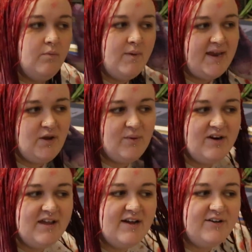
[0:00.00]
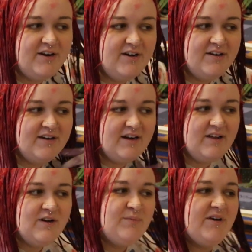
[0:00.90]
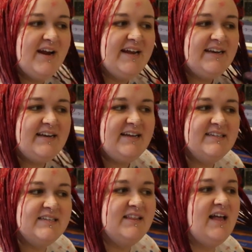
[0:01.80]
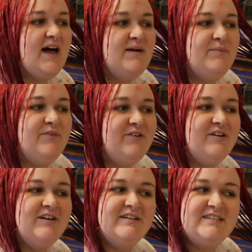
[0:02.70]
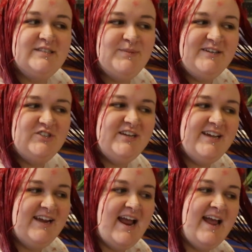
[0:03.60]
When you are younger, your brain is a lot more spongy